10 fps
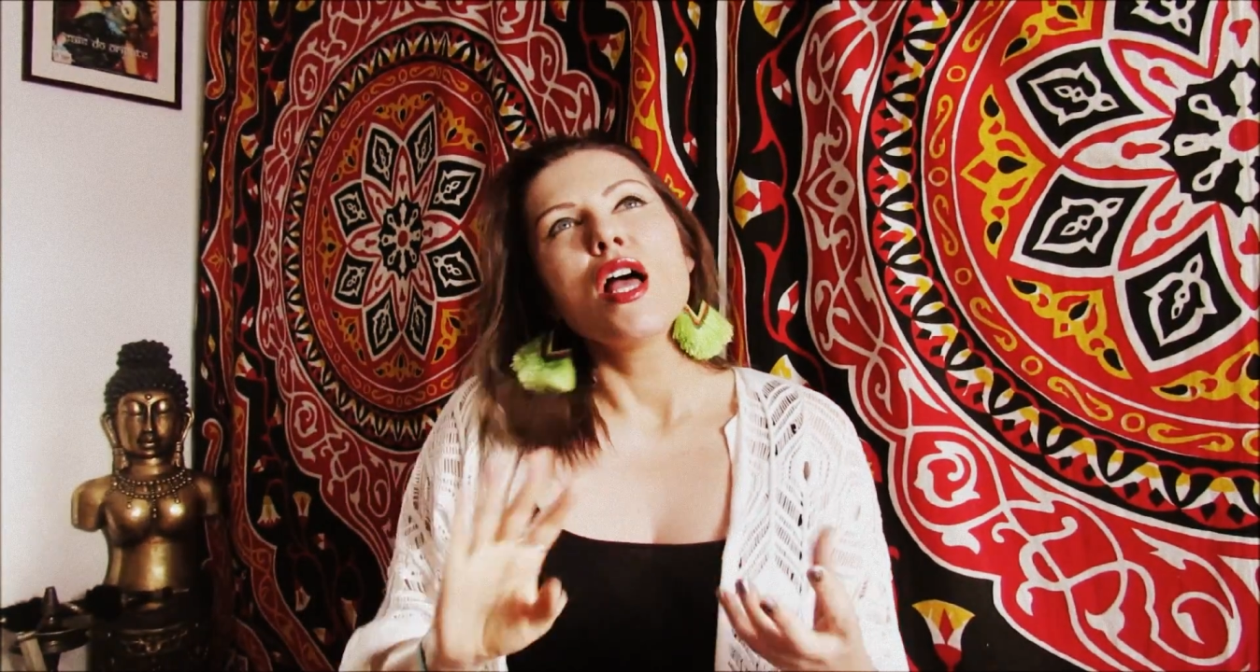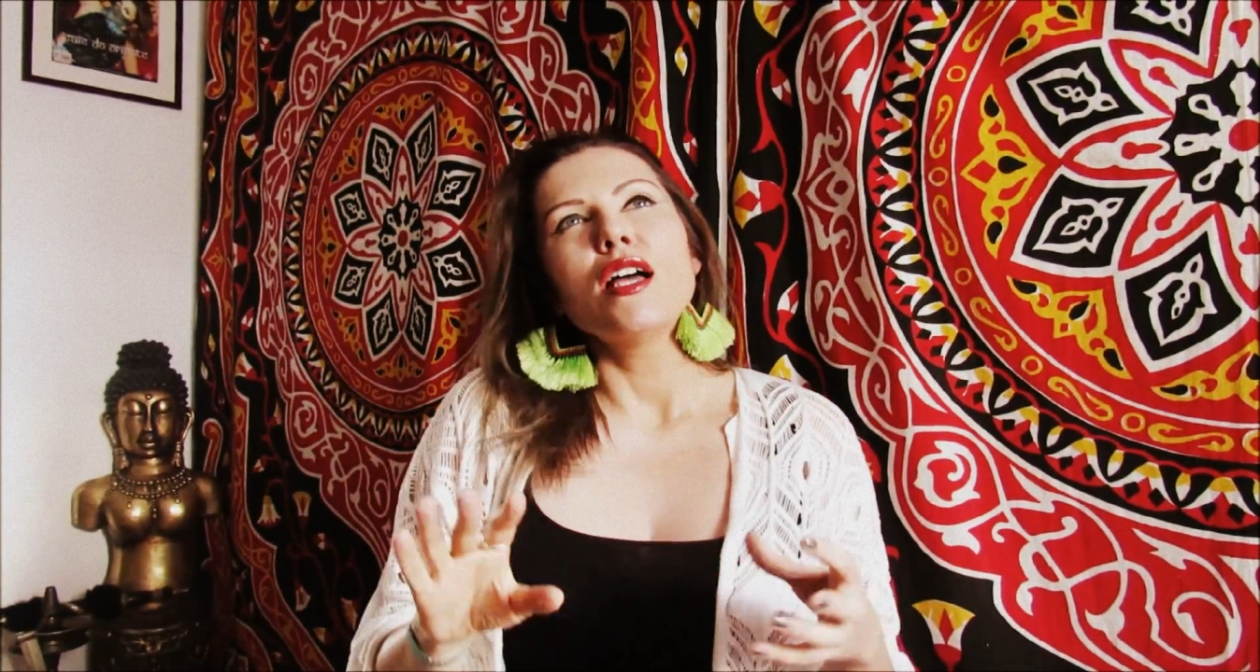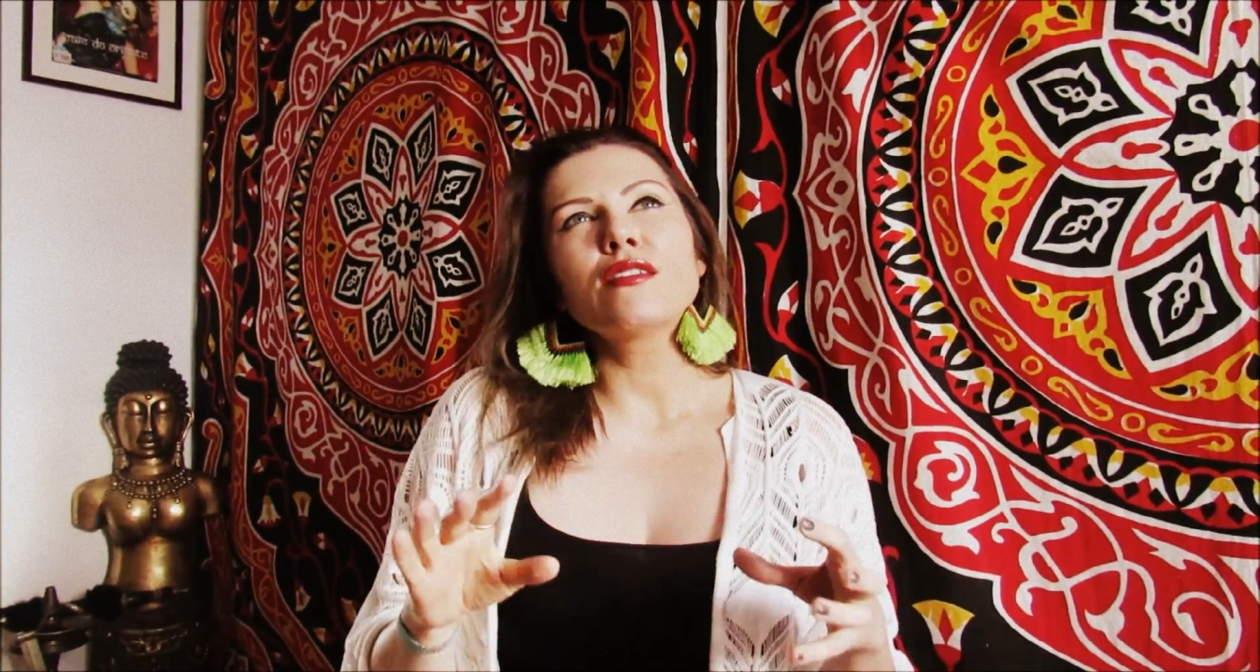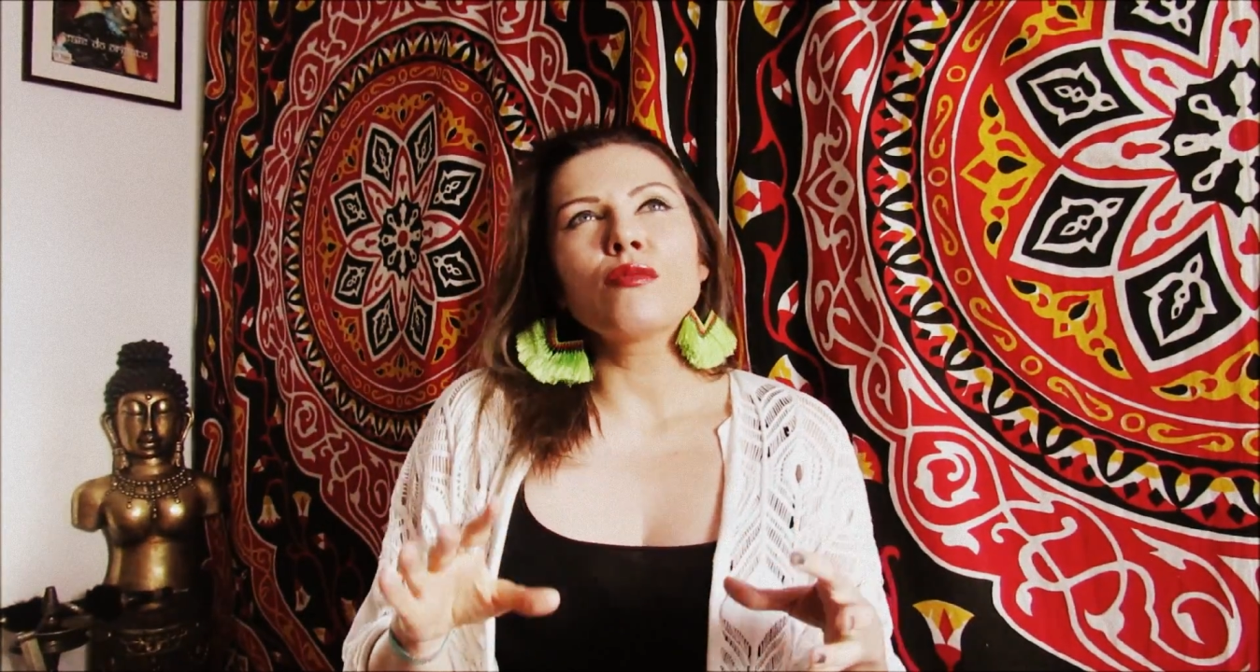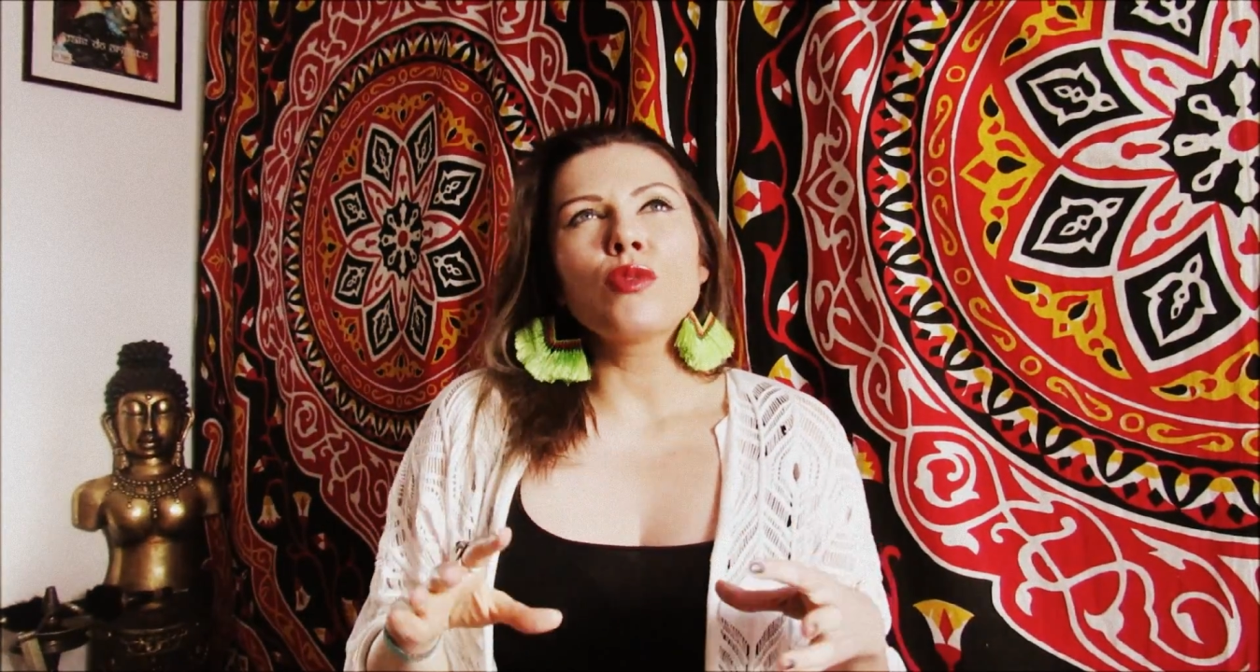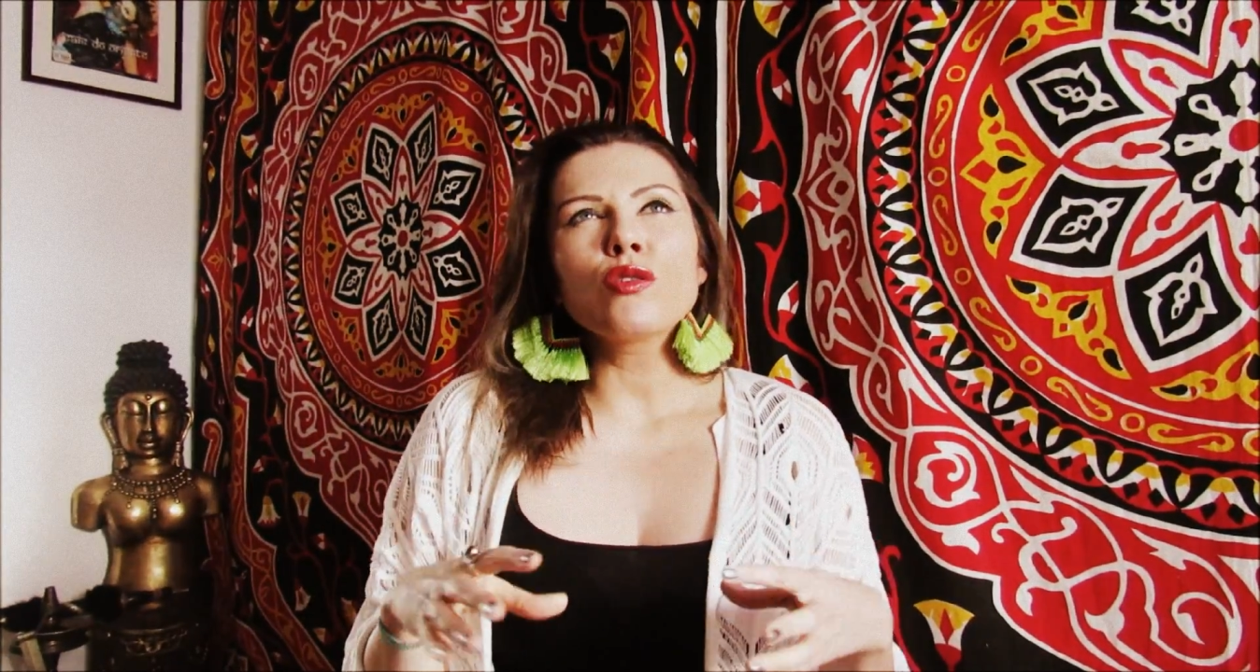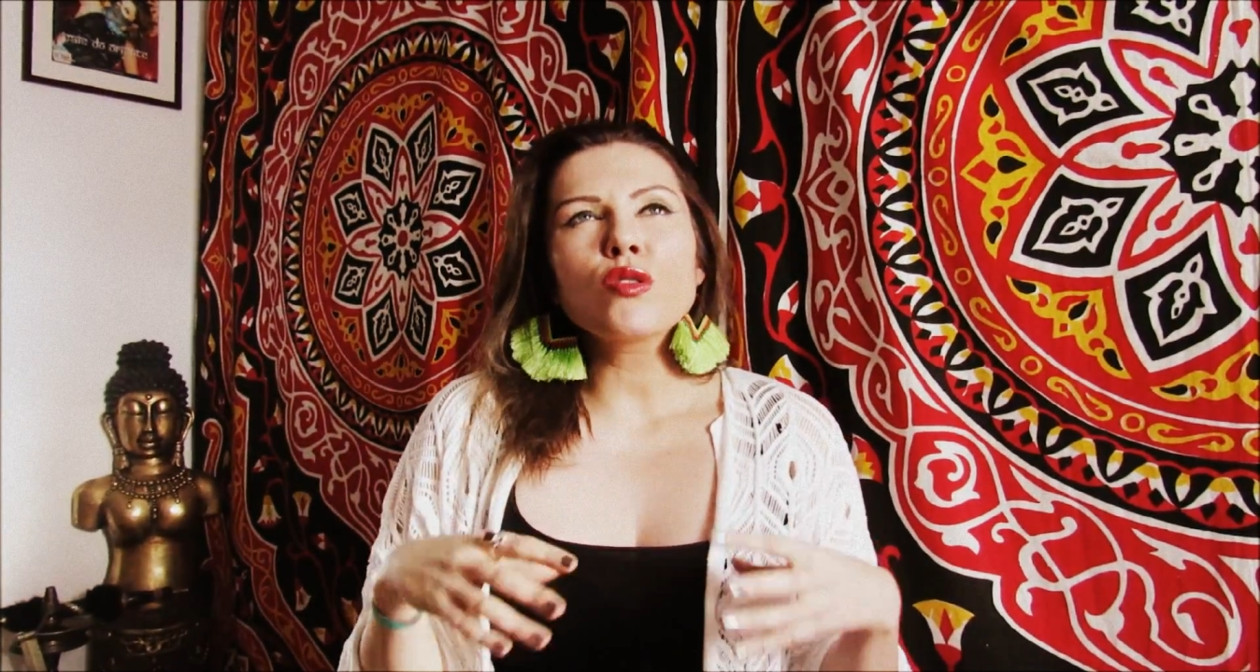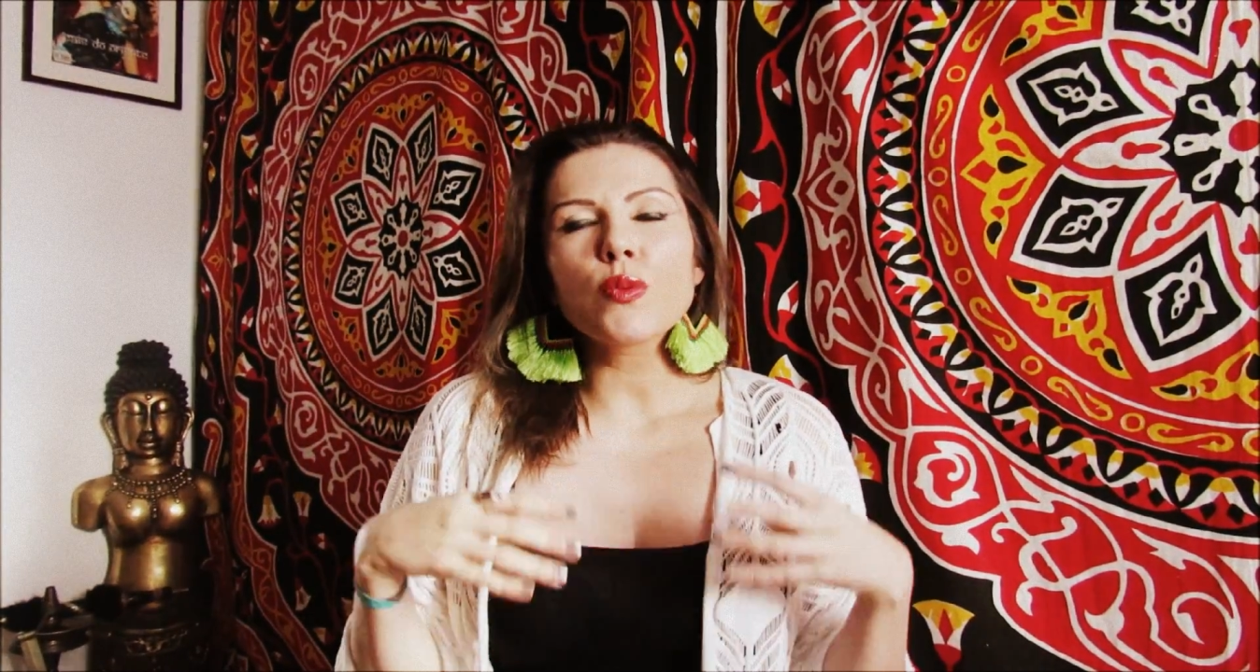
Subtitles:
in the most